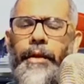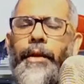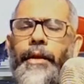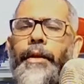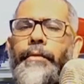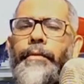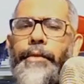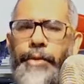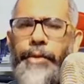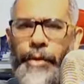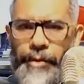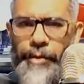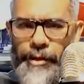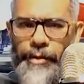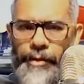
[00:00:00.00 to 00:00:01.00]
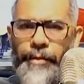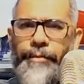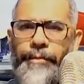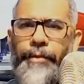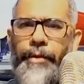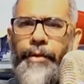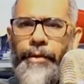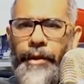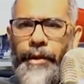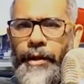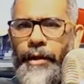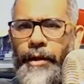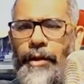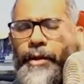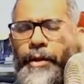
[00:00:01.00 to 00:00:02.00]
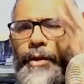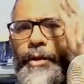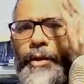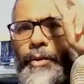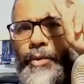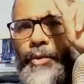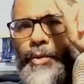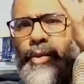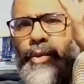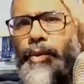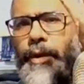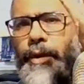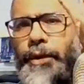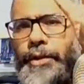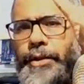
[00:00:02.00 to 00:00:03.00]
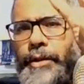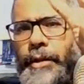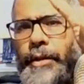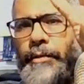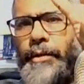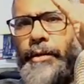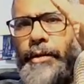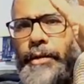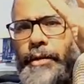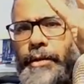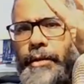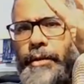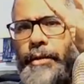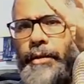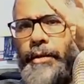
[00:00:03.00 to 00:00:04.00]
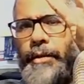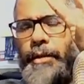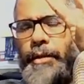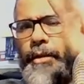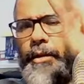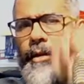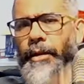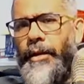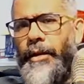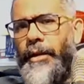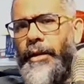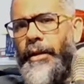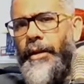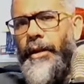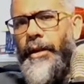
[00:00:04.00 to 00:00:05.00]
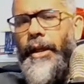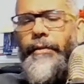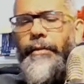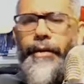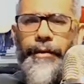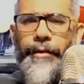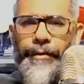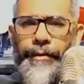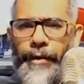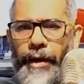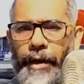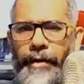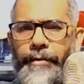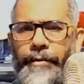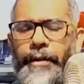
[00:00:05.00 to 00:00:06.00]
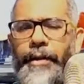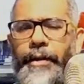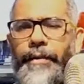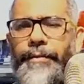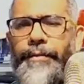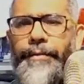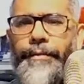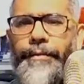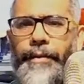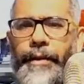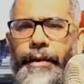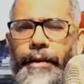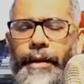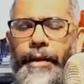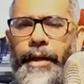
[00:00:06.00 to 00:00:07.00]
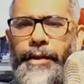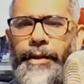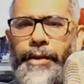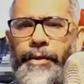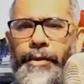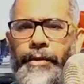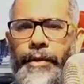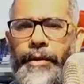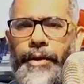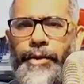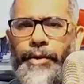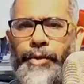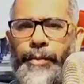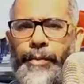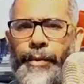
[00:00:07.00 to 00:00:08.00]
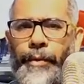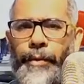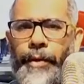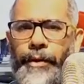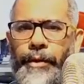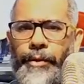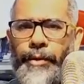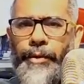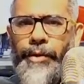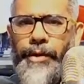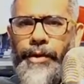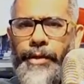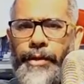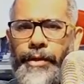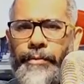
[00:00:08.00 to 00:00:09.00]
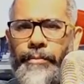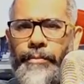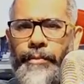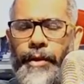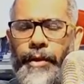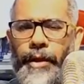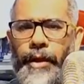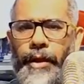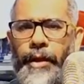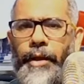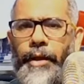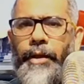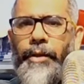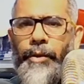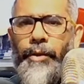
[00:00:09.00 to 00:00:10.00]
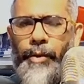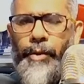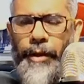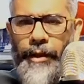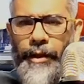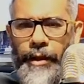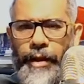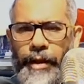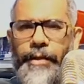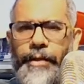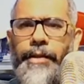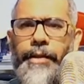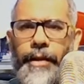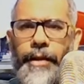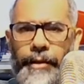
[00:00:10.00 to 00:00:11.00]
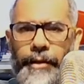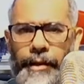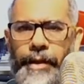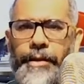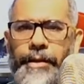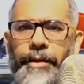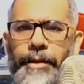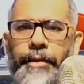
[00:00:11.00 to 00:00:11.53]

which consist of only two energy levels, even if you have enough external energy to provide to your system, you cannot start lasing.